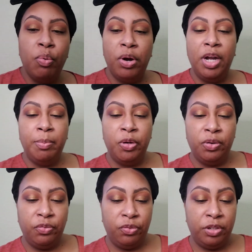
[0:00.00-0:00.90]

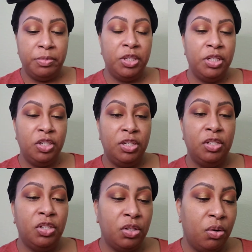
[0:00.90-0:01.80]
primer from Touch
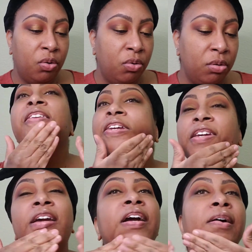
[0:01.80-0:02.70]
and Soul. So
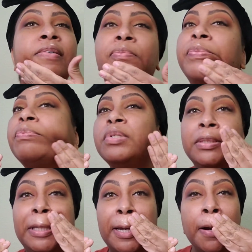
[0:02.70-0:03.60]
yeah, I'm gonna
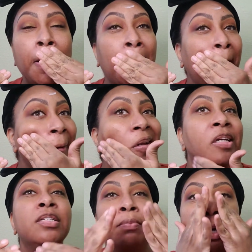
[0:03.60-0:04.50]
put that on
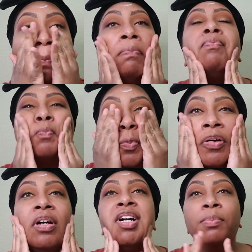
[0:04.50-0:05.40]
as my
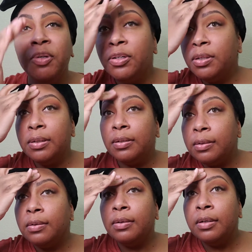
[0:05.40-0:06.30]
primer
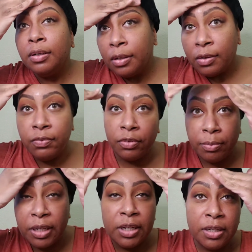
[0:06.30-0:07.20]
for
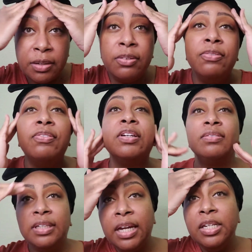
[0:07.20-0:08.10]
my
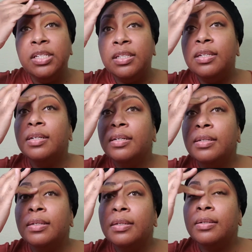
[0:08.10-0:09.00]

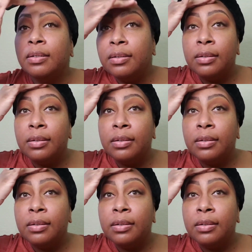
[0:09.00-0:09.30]
foundation.